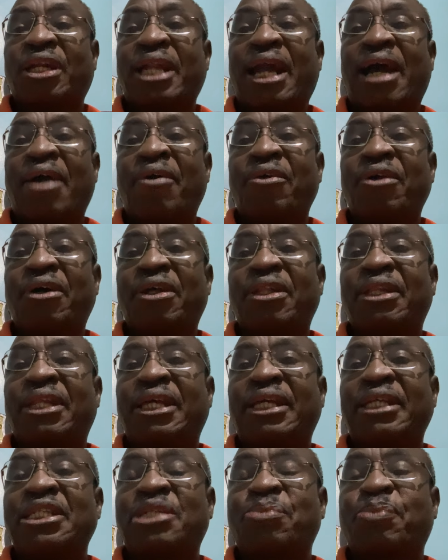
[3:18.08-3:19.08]
now the
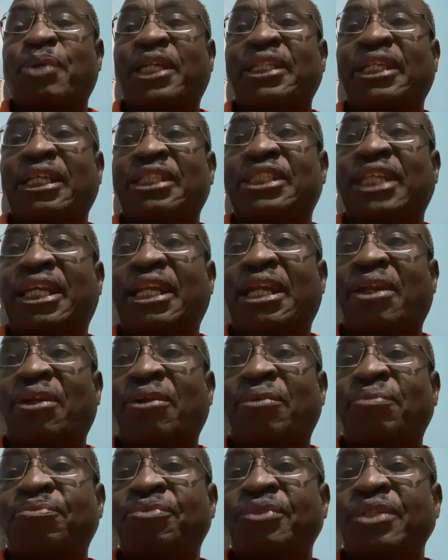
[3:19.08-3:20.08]
inspector general,